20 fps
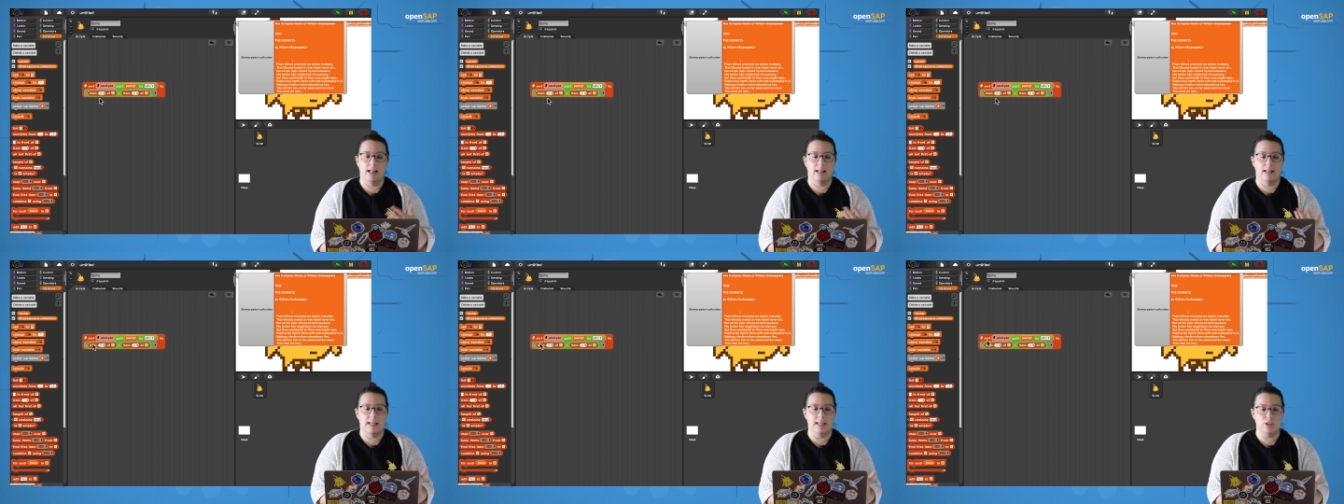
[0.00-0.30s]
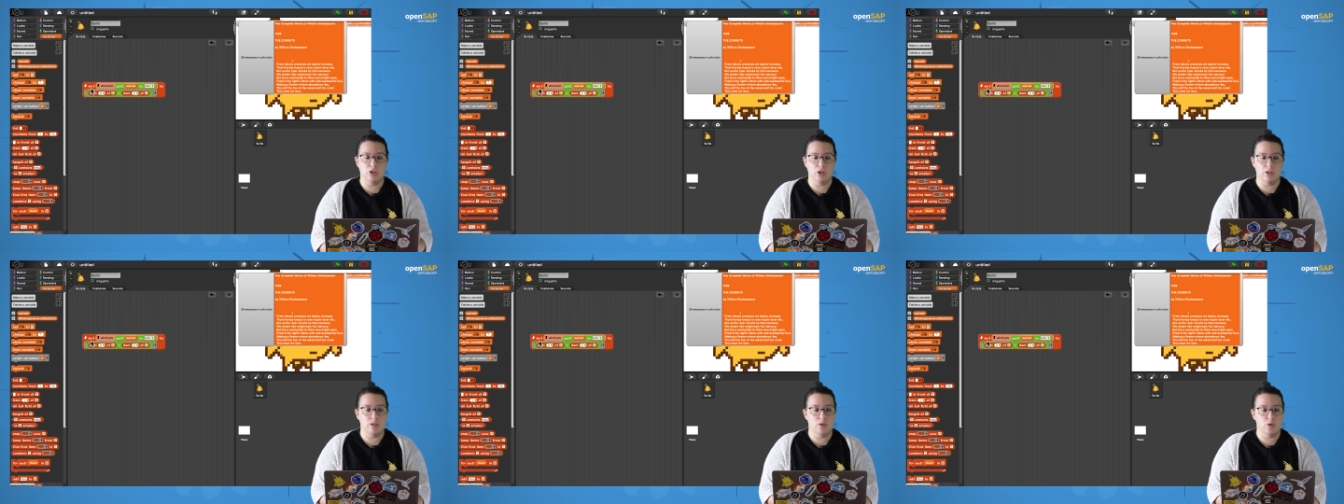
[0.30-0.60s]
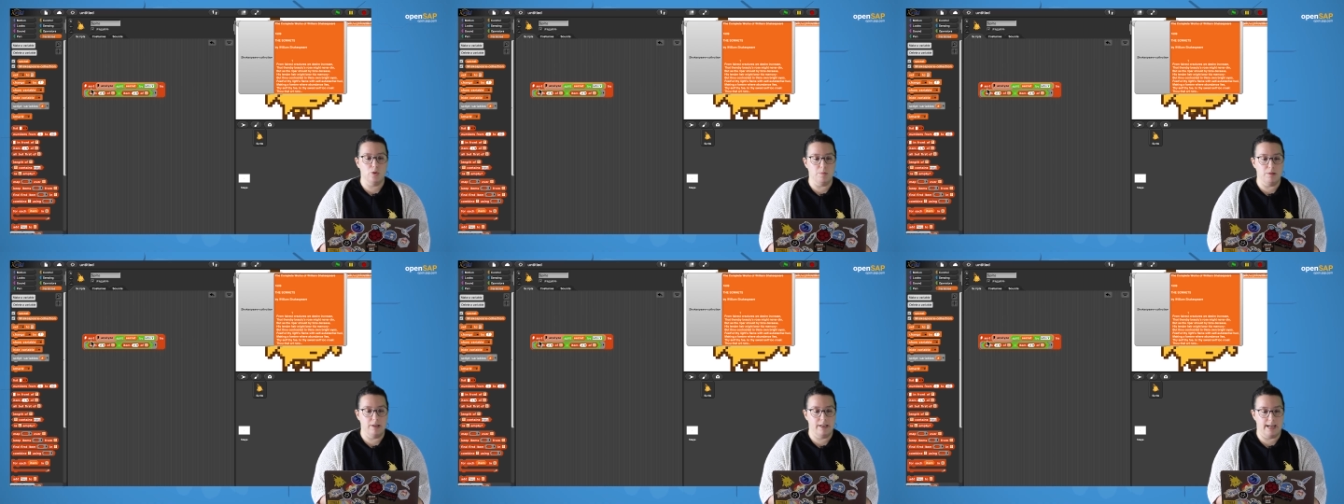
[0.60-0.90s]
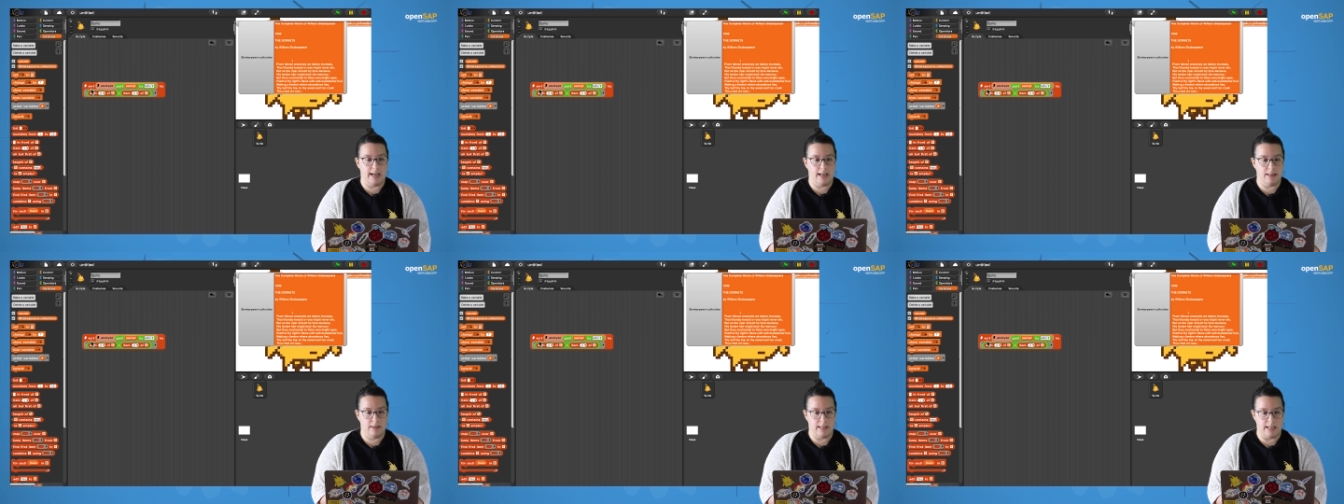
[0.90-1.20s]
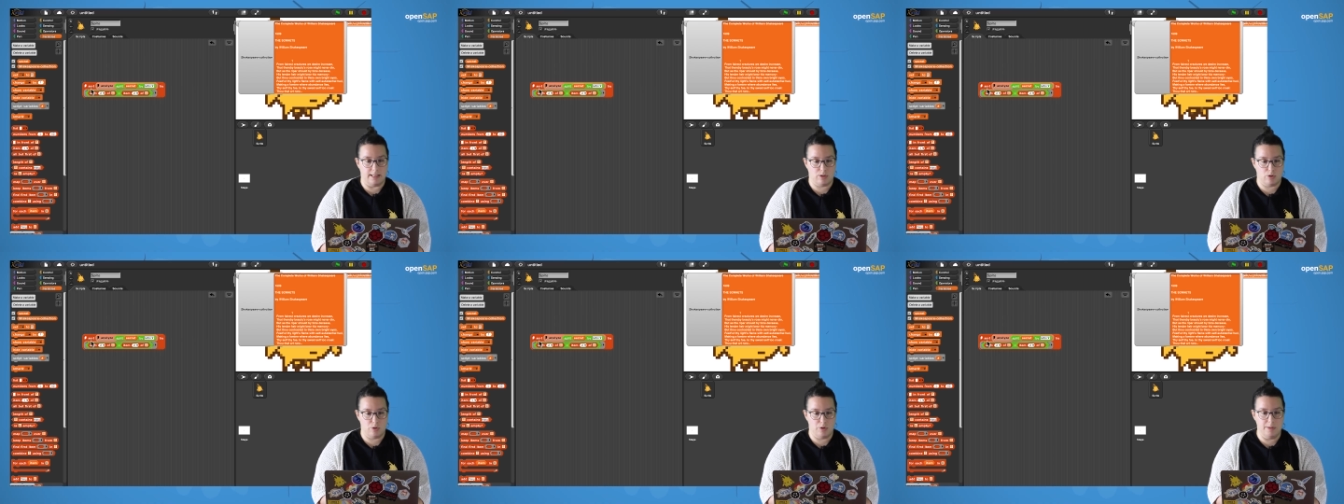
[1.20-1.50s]
Let's just duplicate
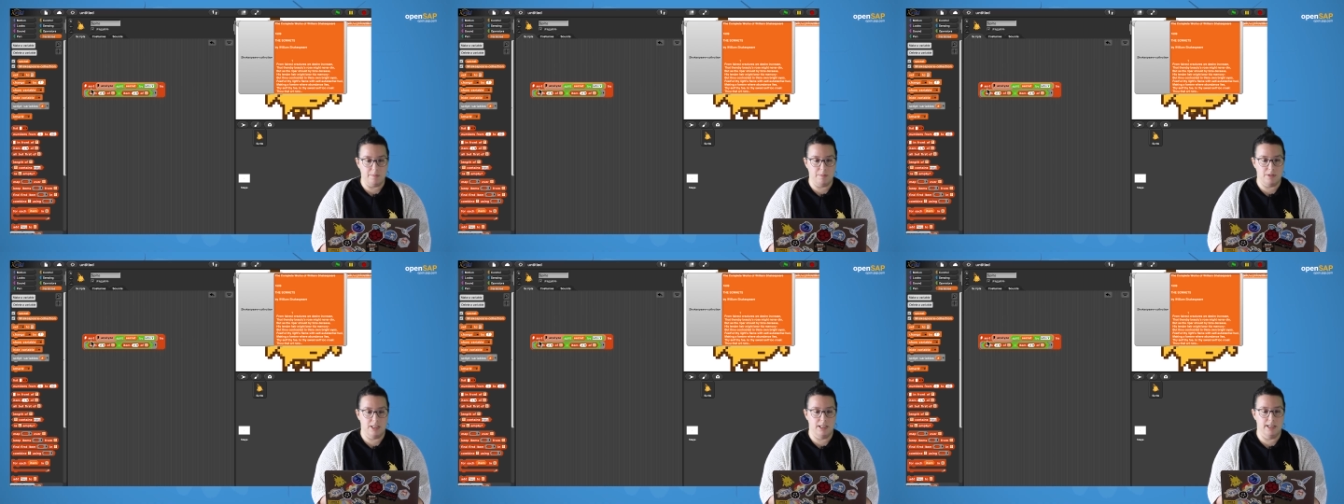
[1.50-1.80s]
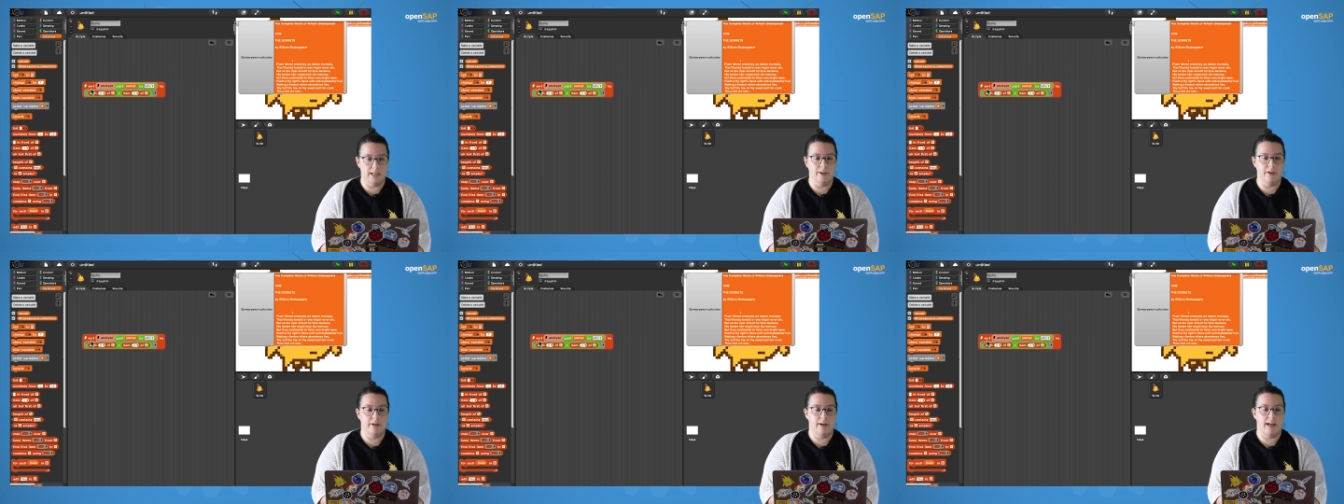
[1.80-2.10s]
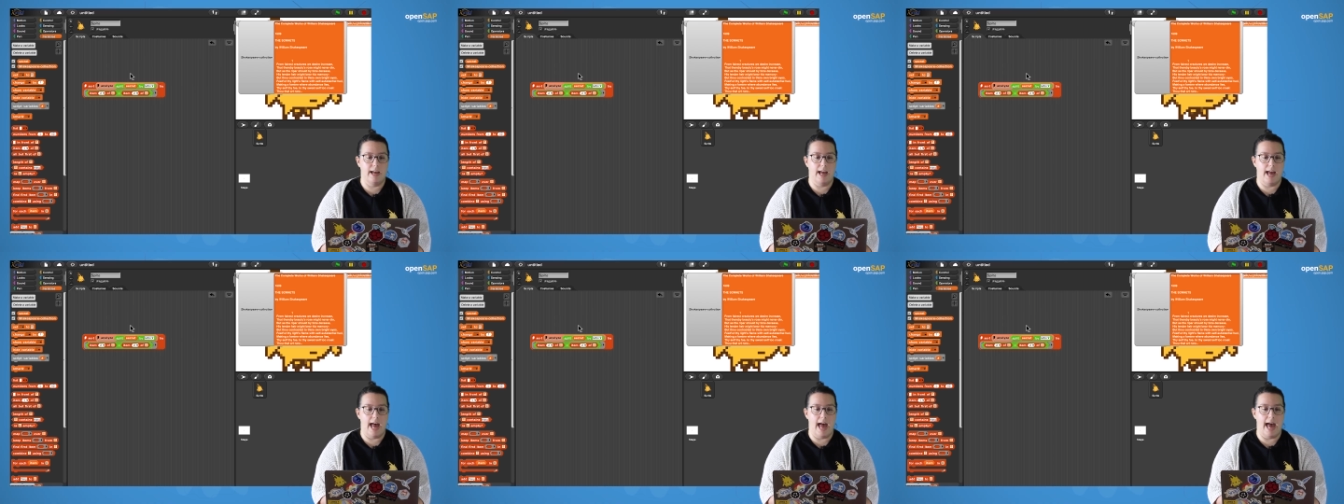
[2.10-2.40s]
that script here